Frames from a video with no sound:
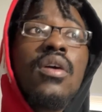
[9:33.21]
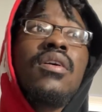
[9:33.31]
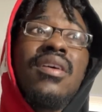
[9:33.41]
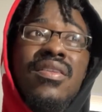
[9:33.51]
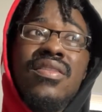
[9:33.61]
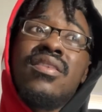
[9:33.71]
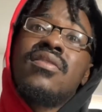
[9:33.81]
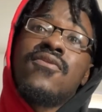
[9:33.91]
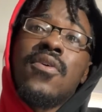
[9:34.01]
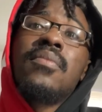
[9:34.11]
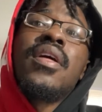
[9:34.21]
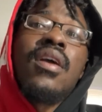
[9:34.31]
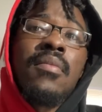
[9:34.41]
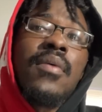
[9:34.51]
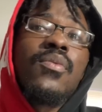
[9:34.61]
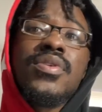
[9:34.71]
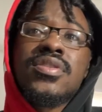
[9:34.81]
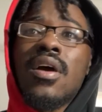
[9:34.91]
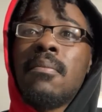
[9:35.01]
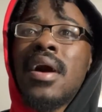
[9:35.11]
and then from there maybe we
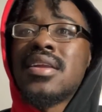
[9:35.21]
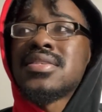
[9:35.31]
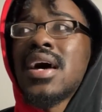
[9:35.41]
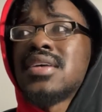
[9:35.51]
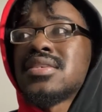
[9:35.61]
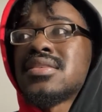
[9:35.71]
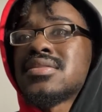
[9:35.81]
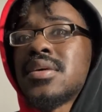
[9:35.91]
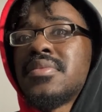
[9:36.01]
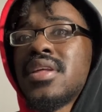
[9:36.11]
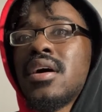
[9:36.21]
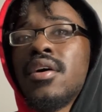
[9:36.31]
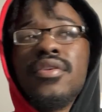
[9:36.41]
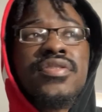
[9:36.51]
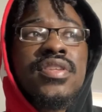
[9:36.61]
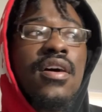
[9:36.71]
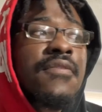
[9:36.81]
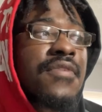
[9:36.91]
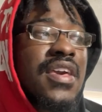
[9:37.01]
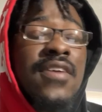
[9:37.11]
start monetizing some of that other
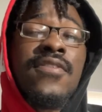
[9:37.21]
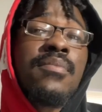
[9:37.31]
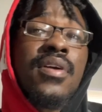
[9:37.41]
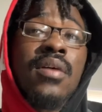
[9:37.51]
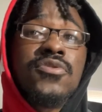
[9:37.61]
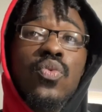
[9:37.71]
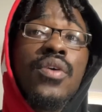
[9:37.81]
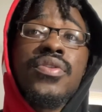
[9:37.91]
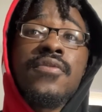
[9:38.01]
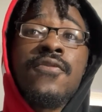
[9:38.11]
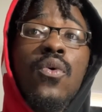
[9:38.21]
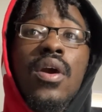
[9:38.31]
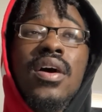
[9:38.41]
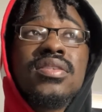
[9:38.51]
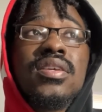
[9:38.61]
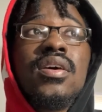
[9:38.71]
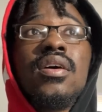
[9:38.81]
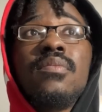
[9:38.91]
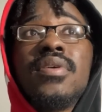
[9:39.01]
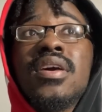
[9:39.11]
stuff if it becomes worth it for us.
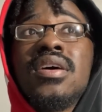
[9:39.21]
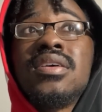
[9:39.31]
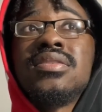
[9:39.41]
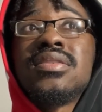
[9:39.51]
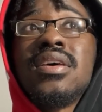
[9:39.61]
Because